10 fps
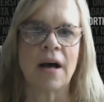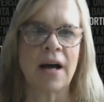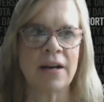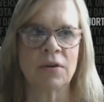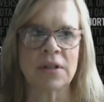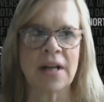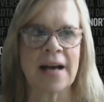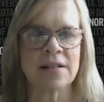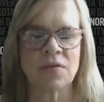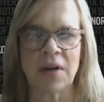I know it
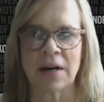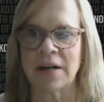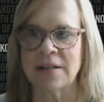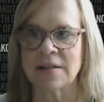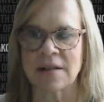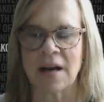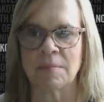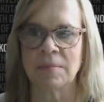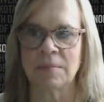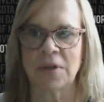has varied
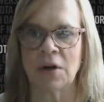some,